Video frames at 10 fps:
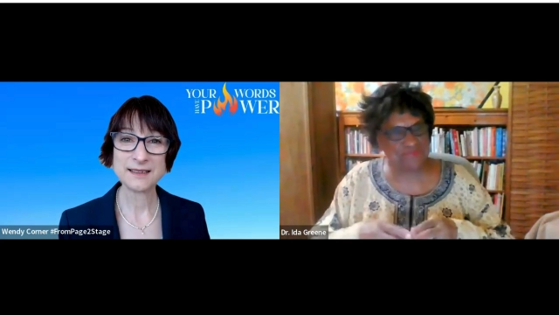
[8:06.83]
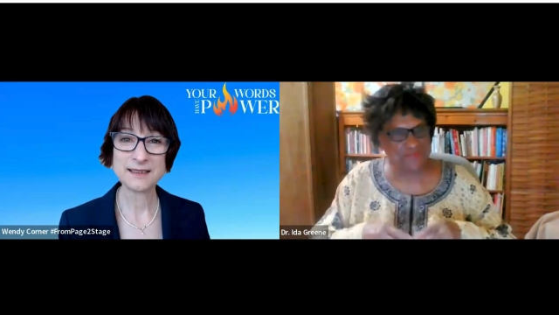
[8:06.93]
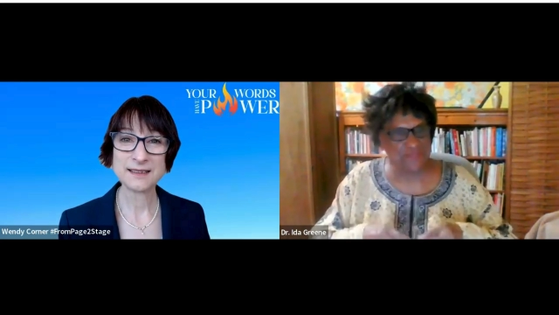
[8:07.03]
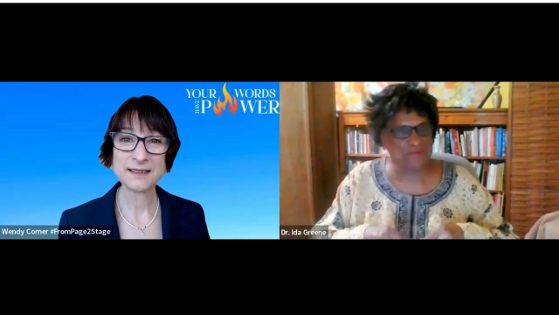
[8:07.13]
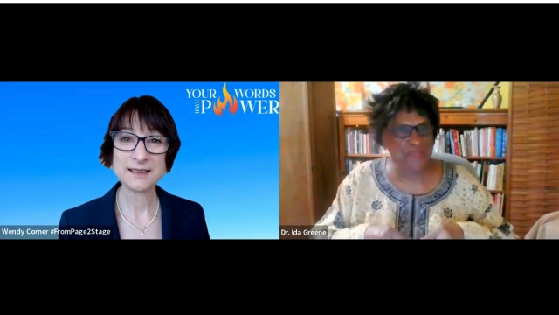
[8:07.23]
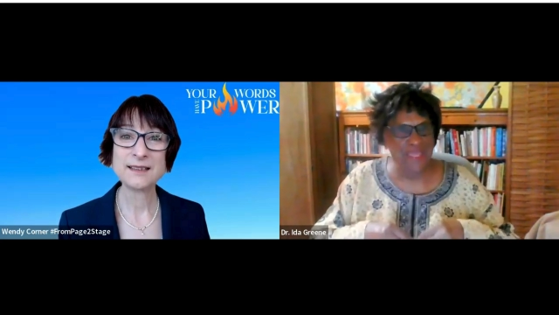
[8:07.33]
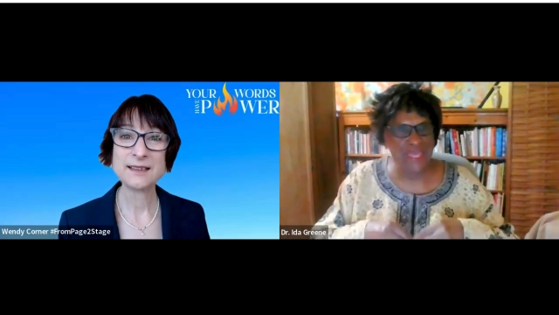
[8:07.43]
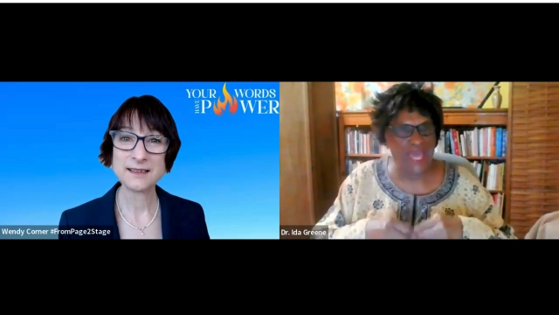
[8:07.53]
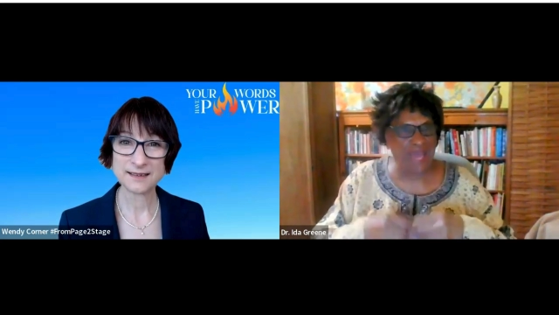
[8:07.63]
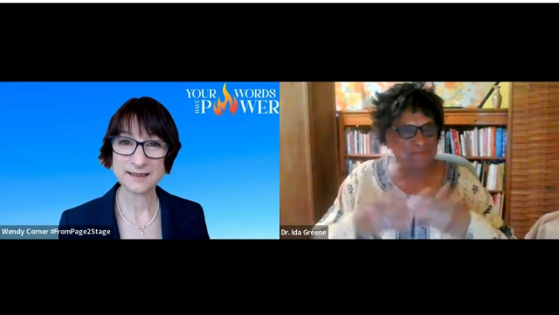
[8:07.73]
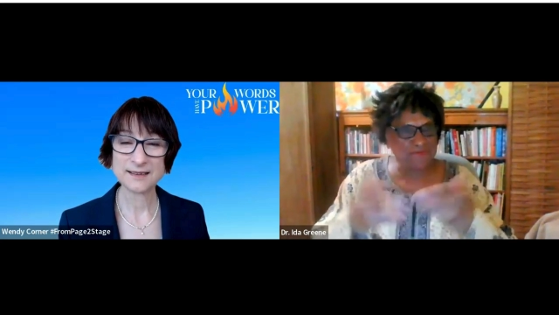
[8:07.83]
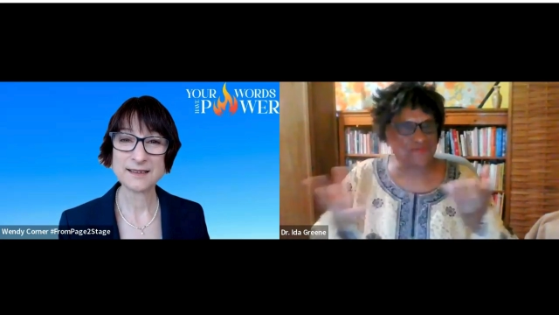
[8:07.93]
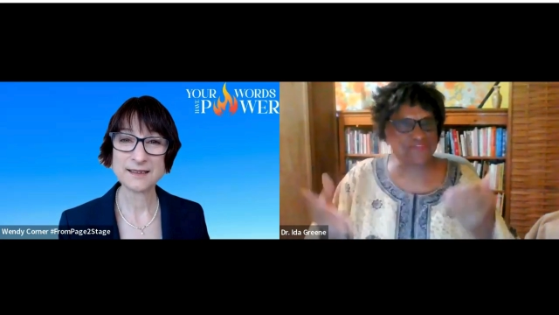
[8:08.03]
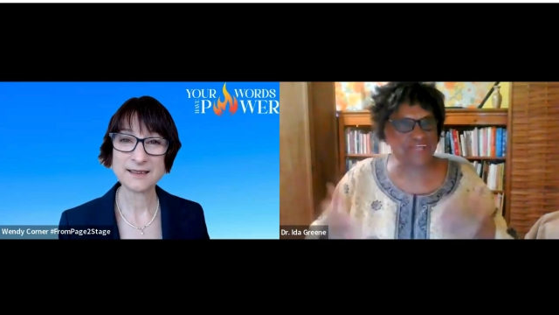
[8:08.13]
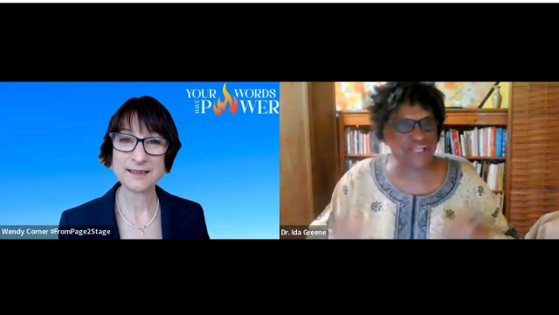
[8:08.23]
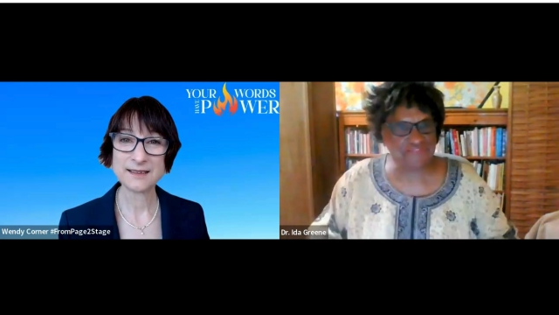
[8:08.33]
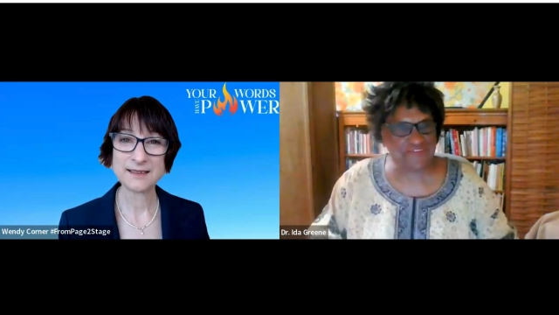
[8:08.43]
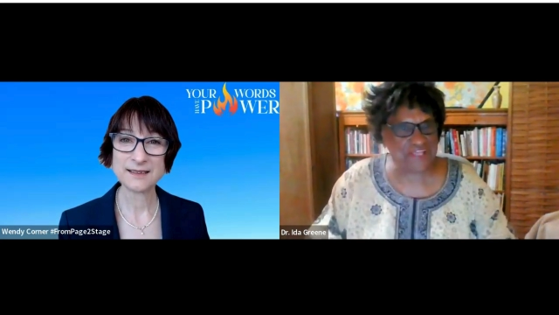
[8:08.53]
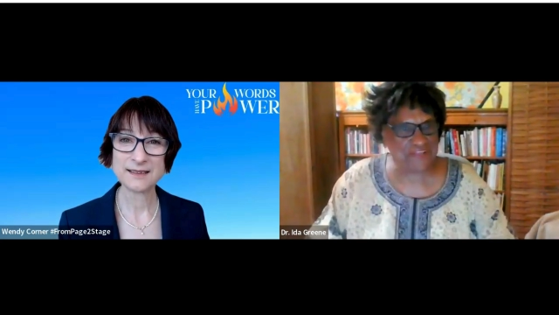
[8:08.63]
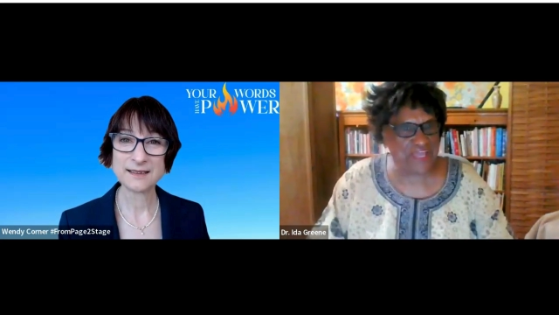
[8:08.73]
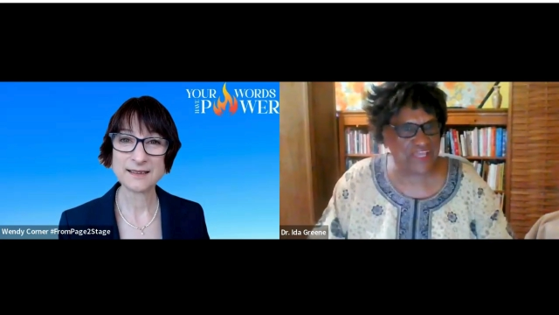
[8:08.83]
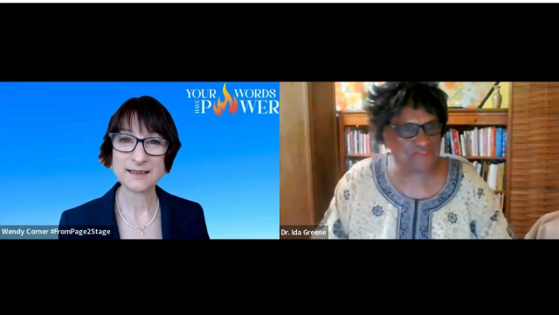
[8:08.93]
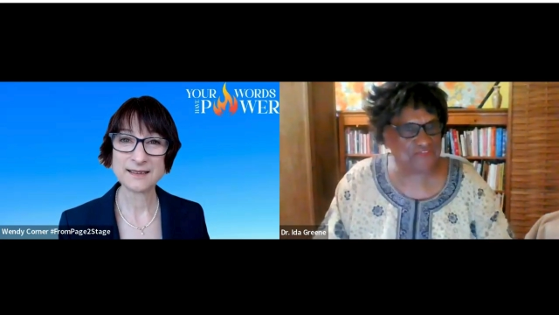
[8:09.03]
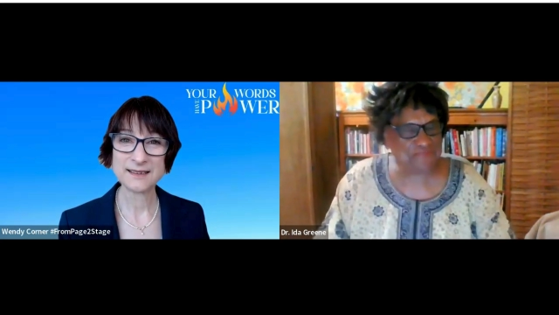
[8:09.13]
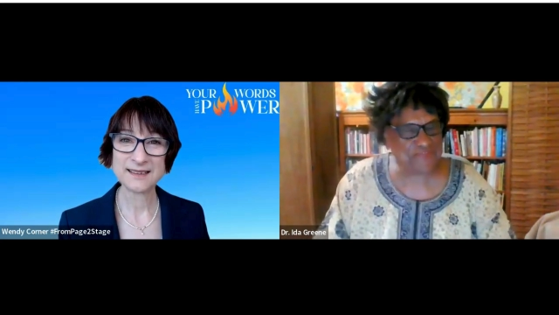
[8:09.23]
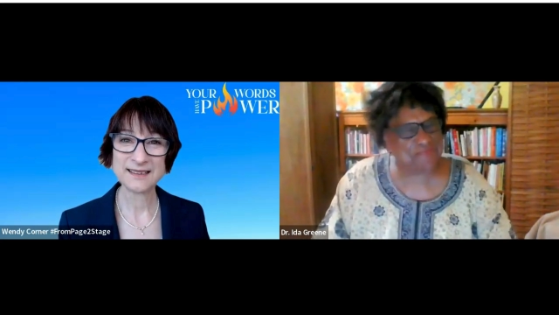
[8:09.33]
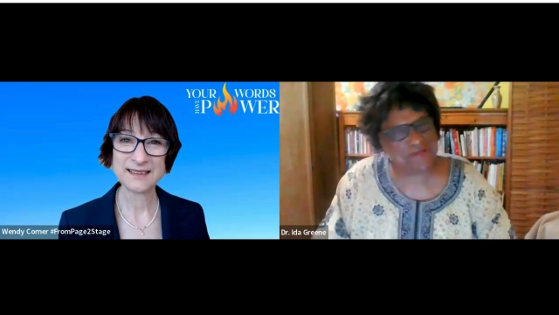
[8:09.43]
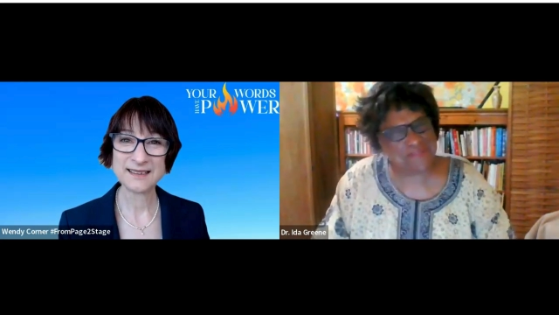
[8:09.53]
Speaker 1: So they, I was on television at age 15.